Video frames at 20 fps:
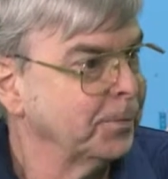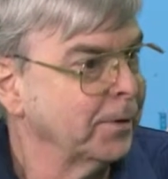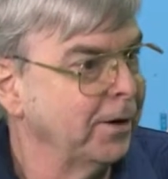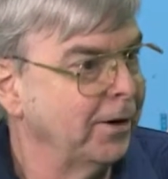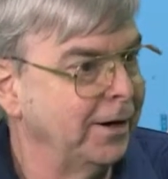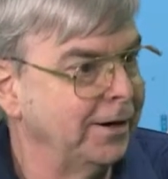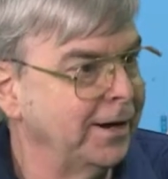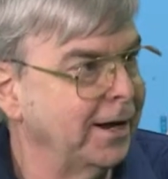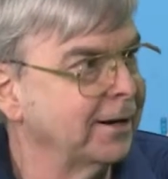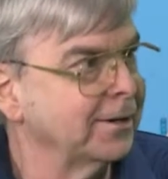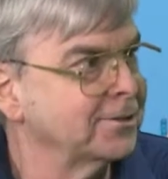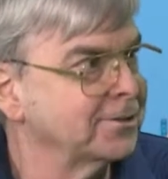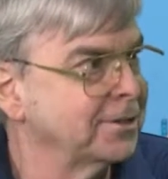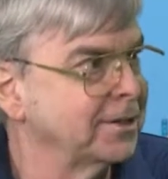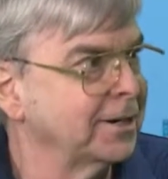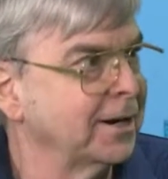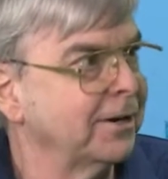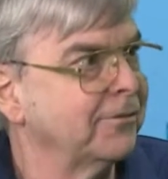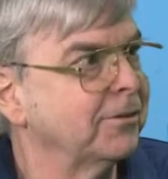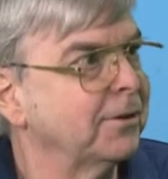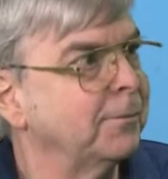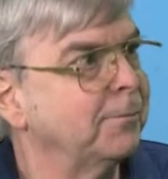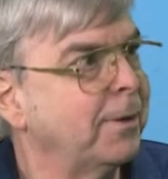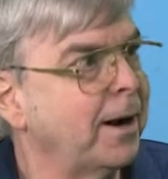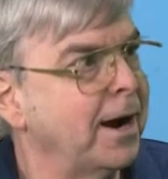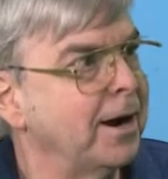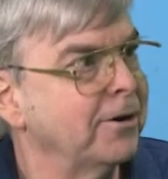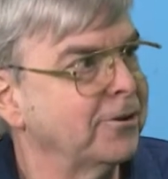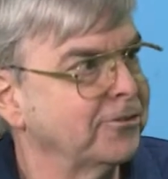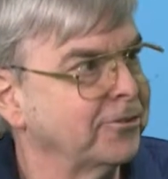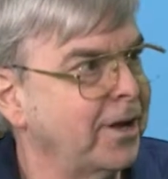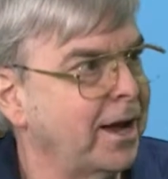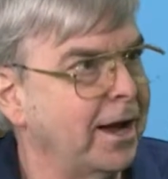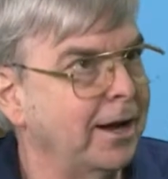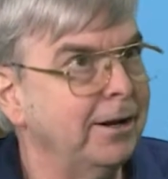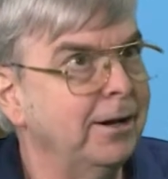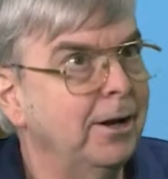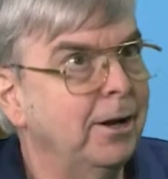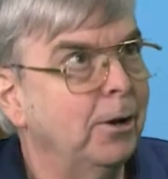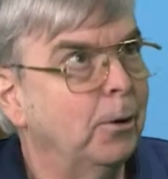All right, now let's look at it from the buyer
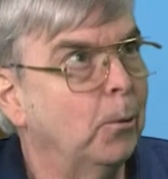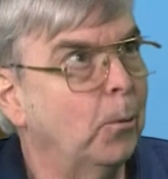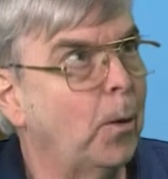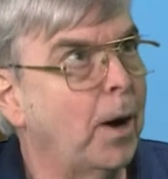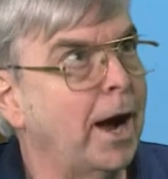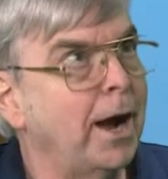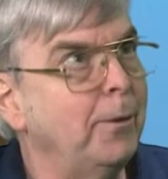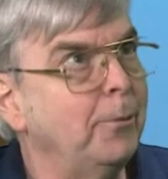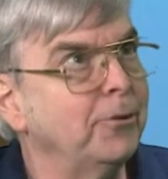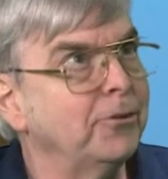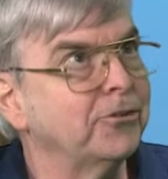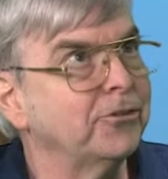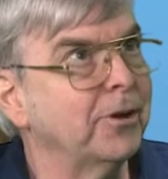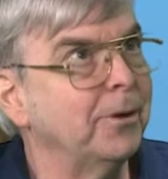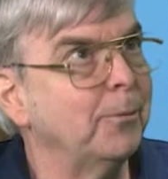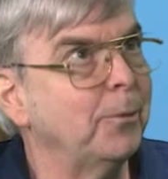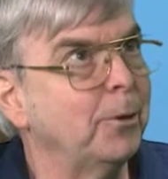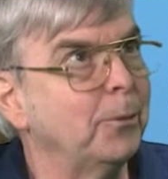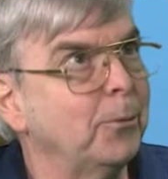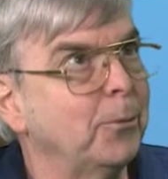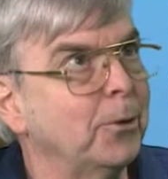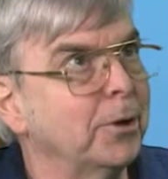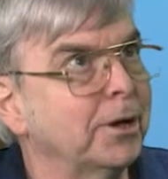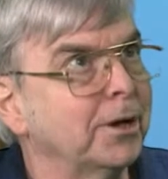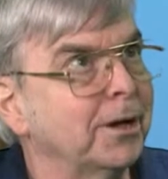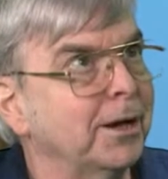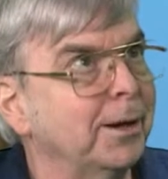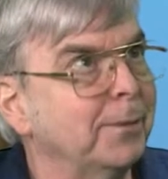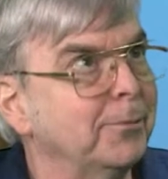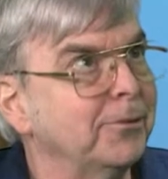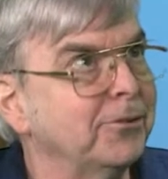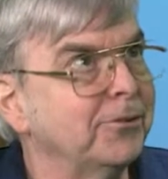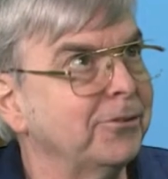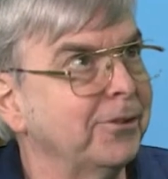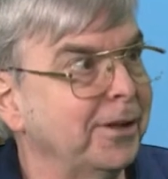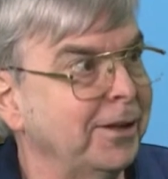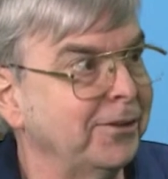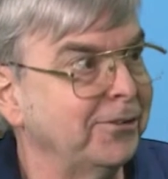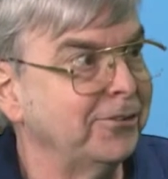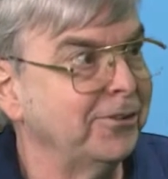side. Why would someone want to come
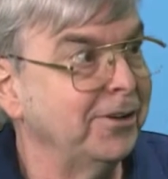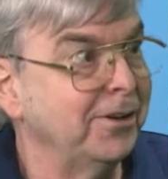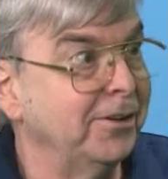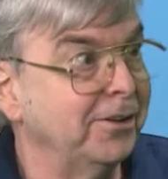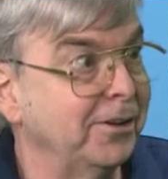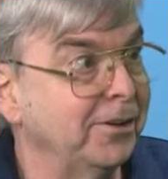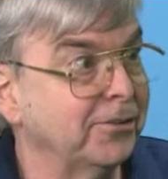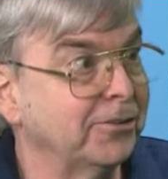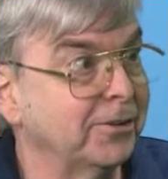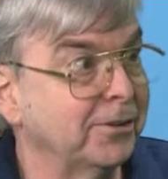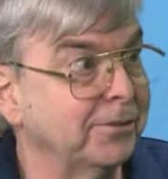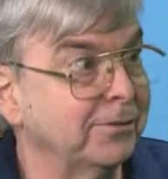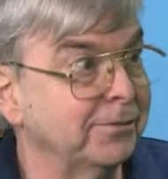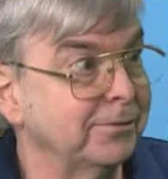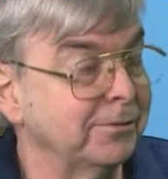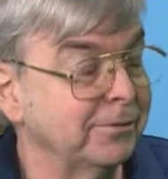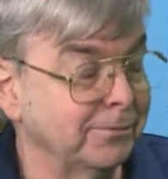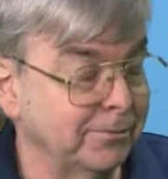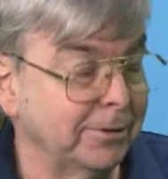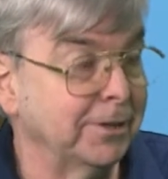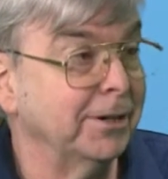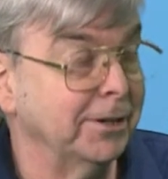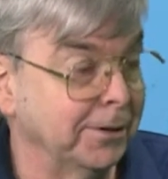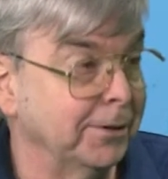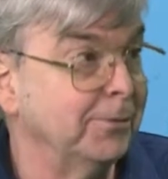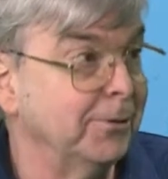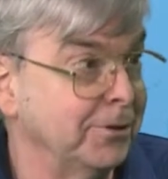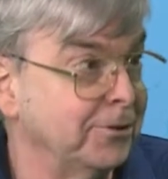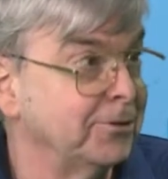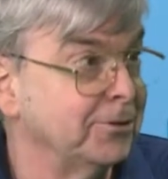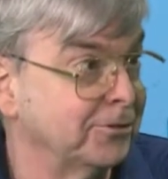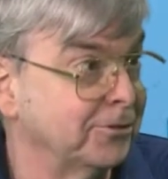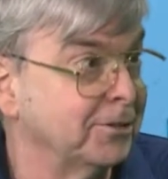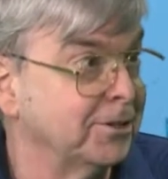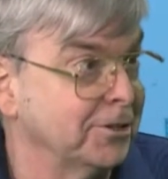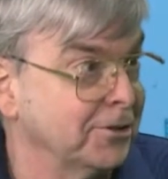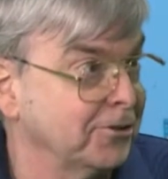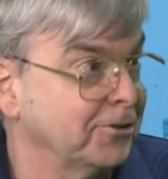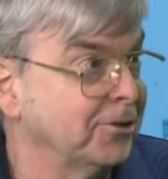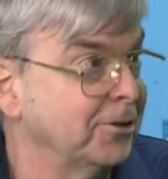and see it? There's a really good reasons for
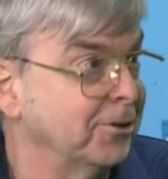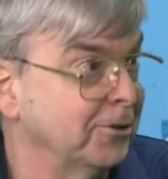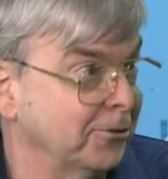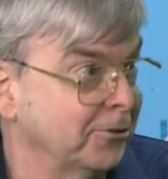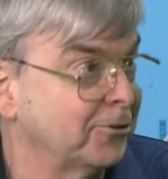this too.